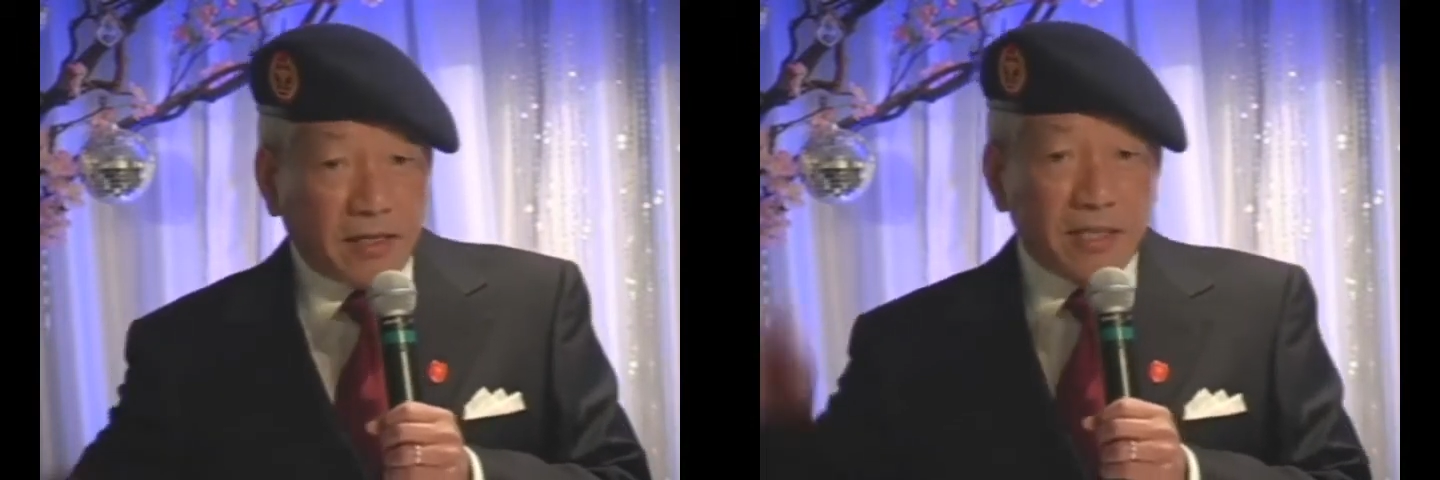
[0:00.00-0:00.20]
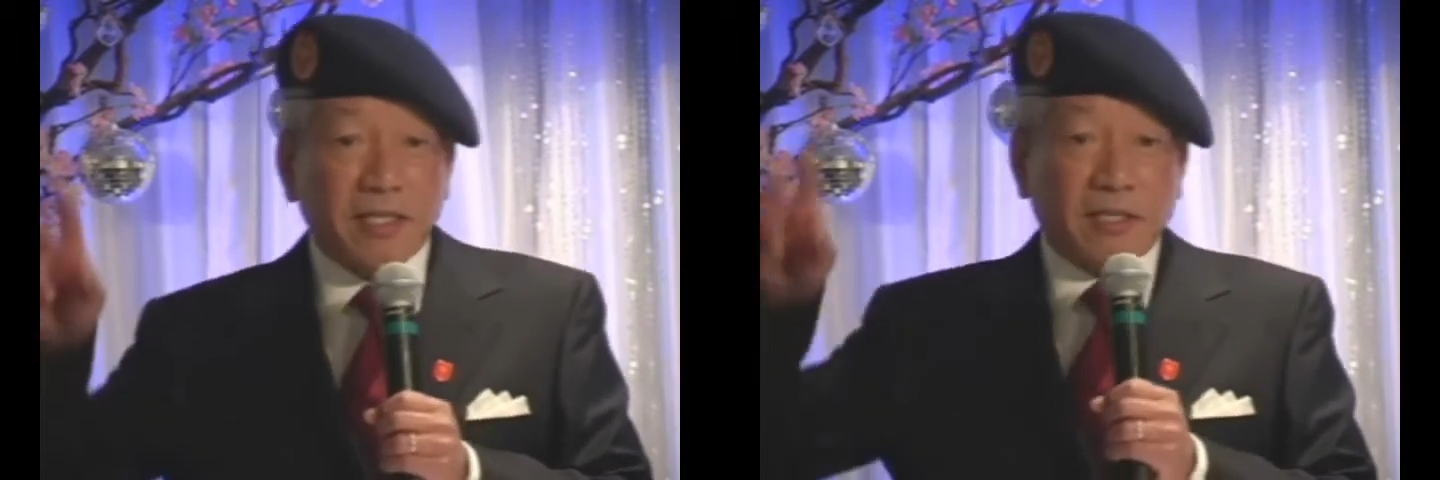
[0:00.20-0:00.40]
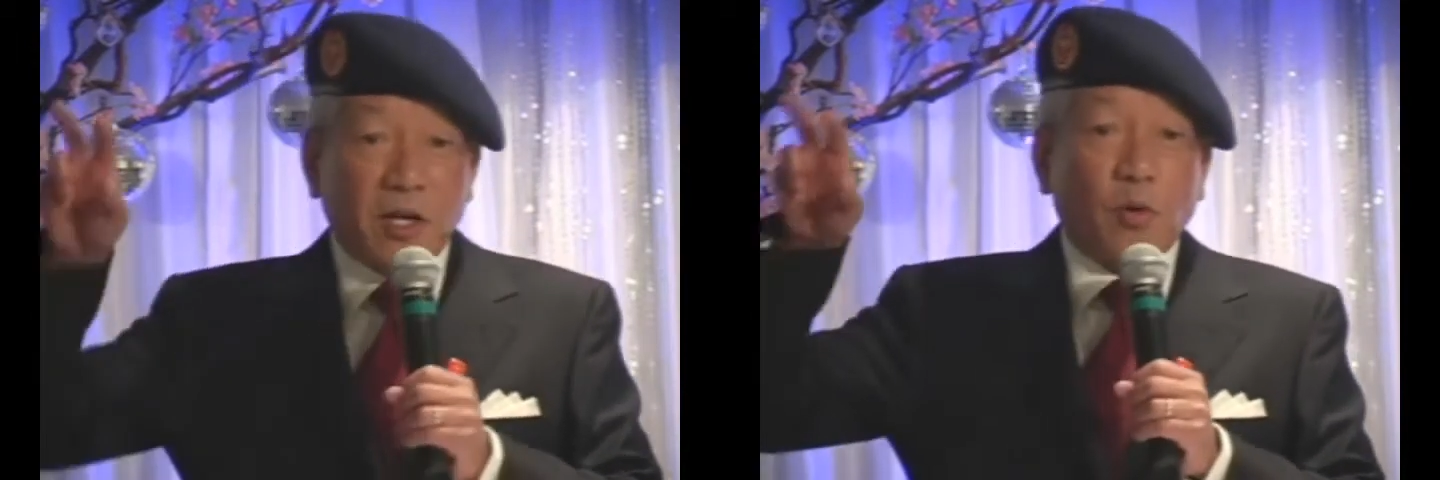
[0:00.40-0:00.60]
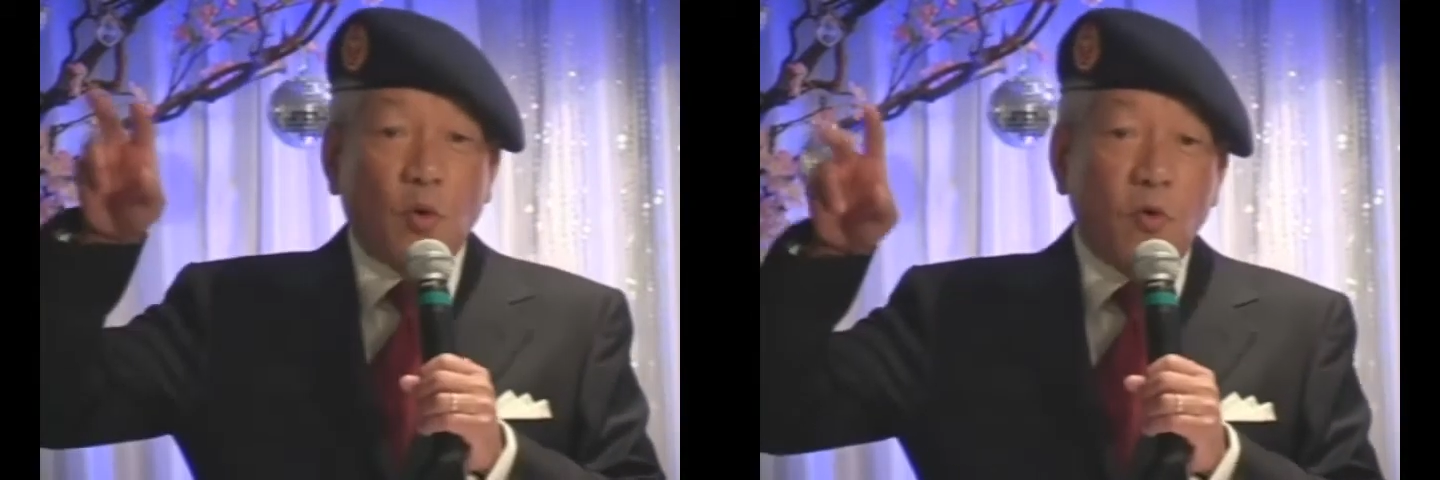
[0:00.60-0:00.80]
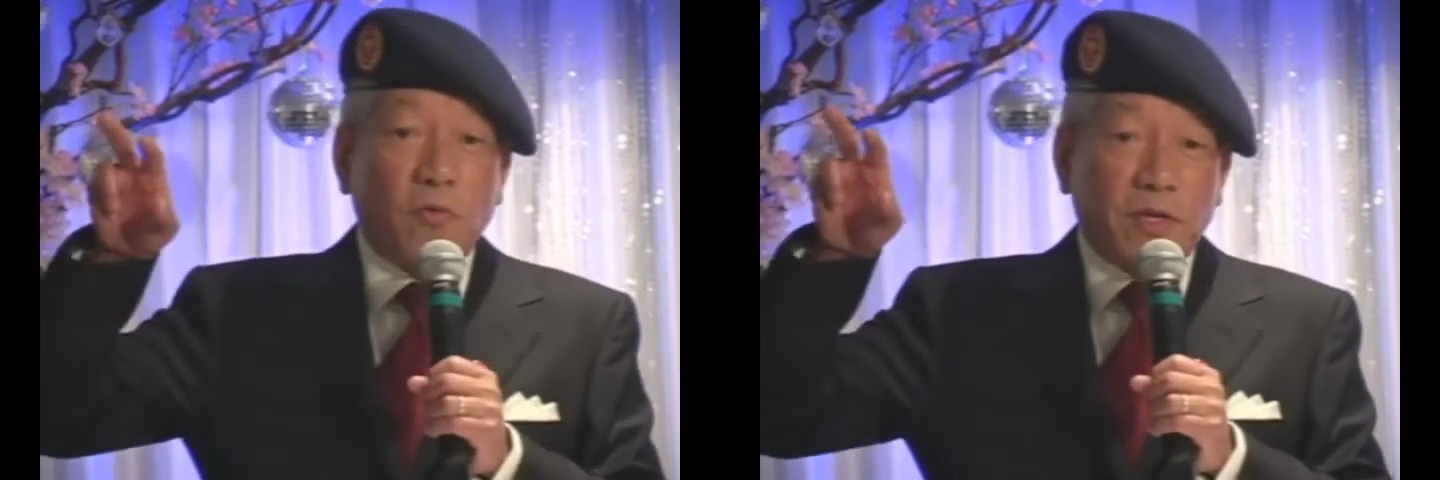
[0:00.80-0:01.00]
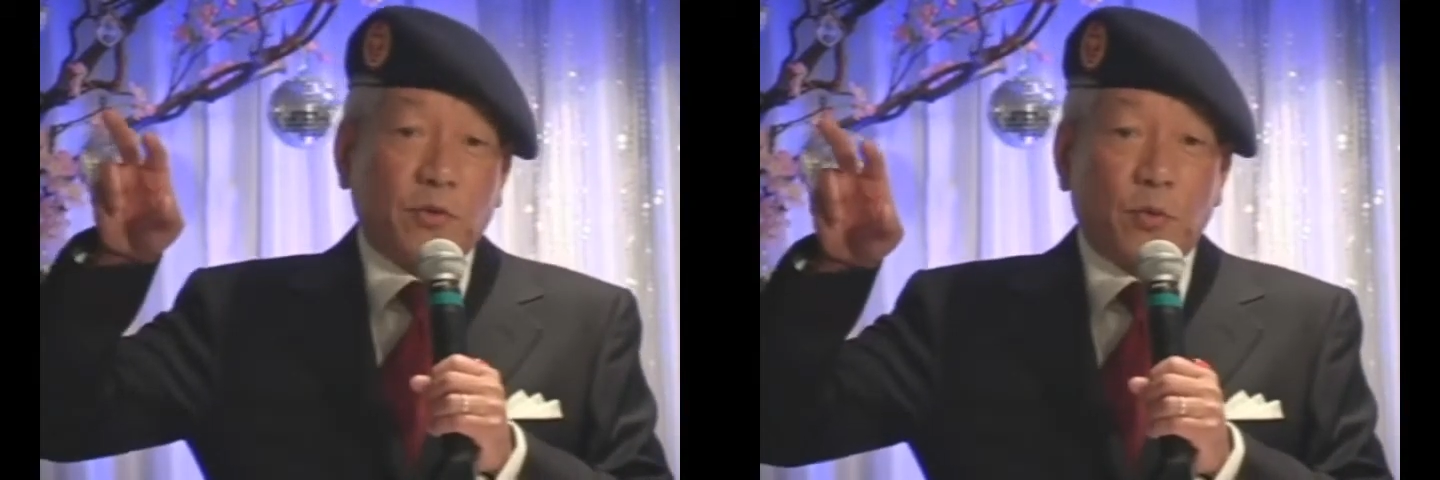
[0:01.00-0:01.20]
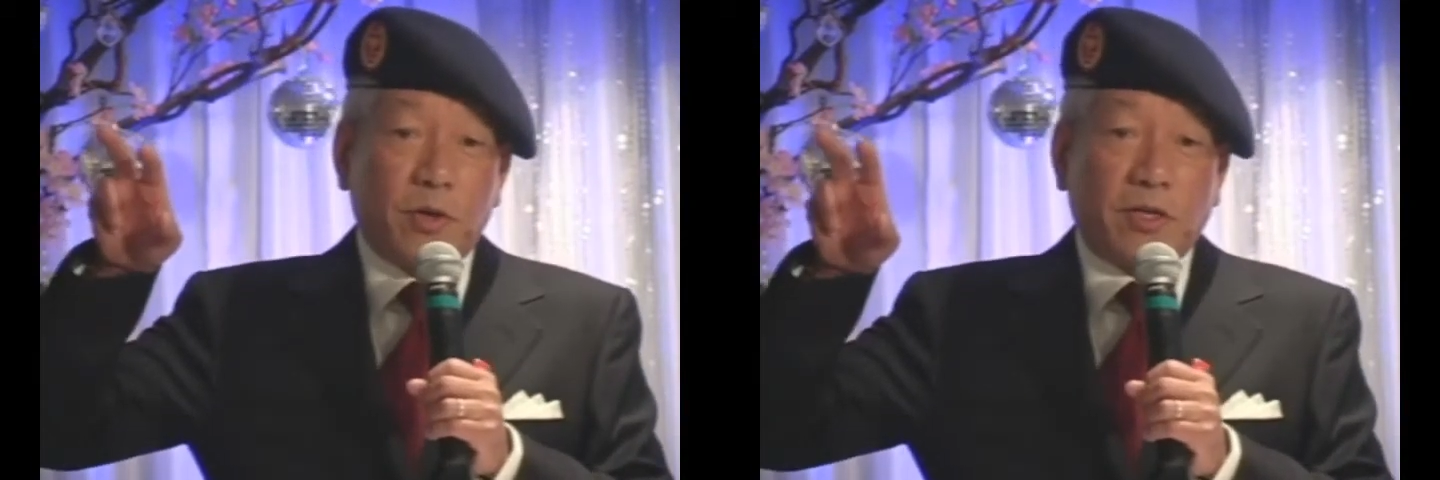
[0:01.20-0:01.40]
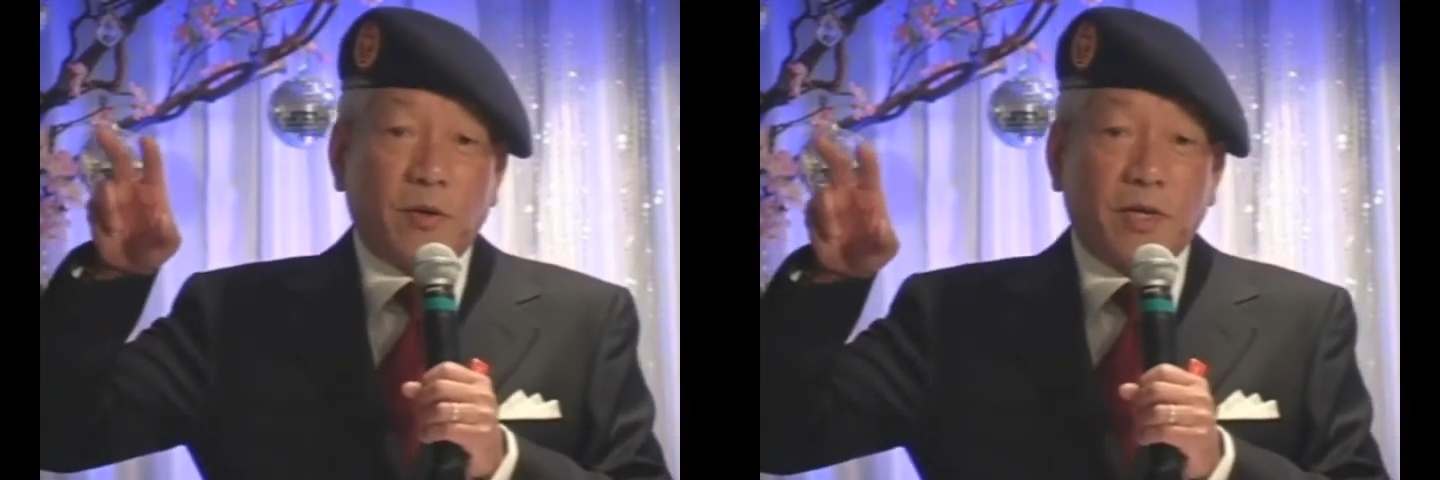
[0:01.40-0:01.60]
this is not Uwe's
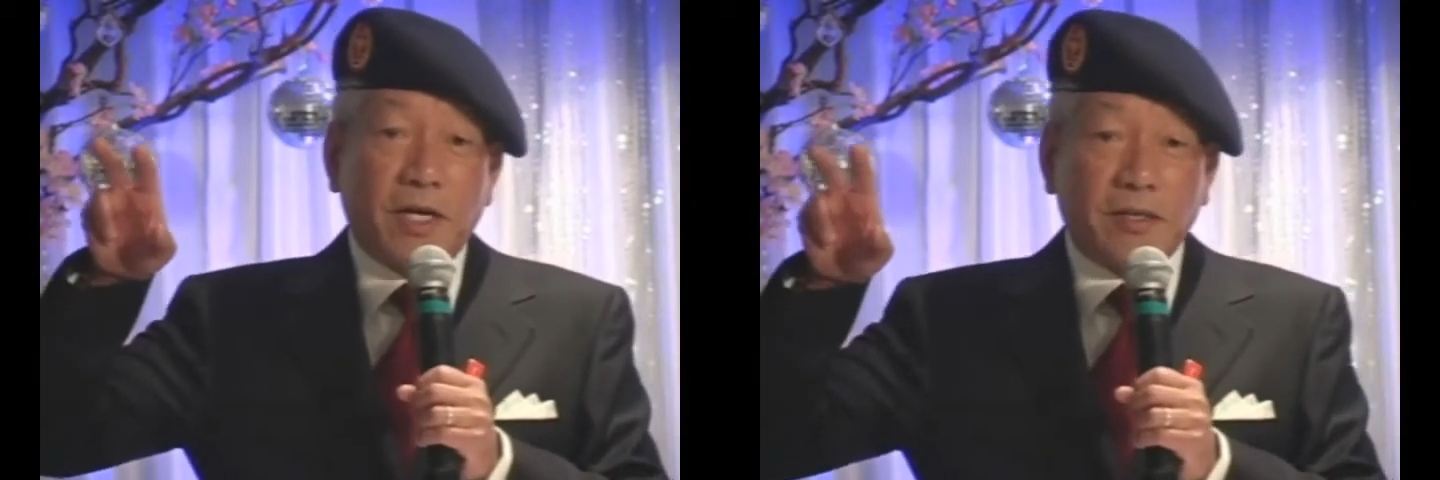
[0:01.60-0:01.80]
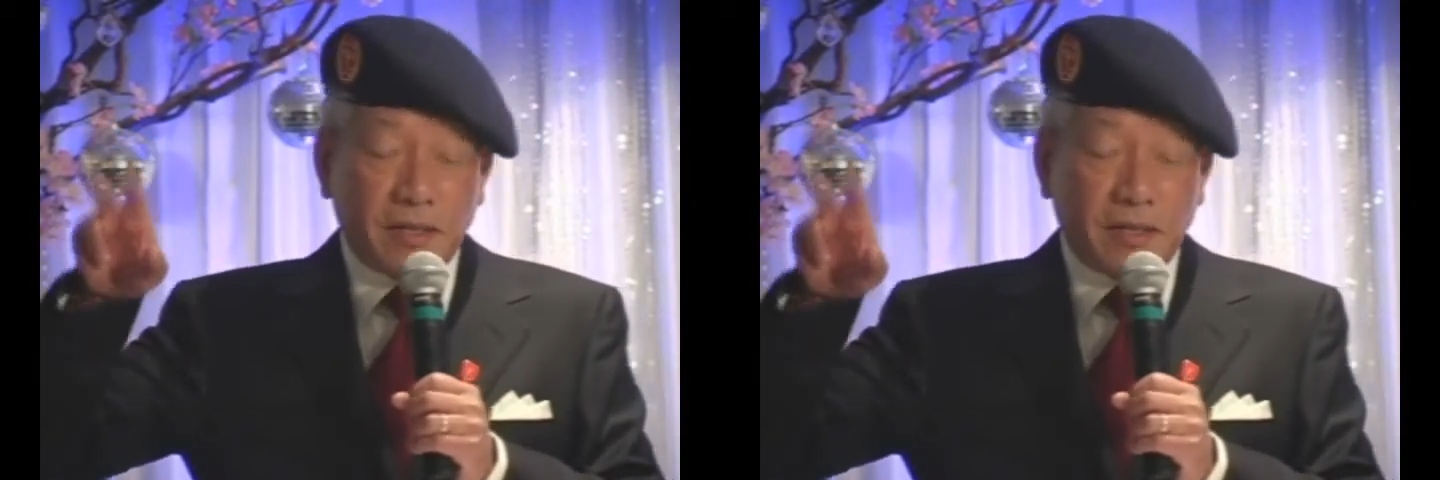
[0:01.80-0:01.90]
word, okay?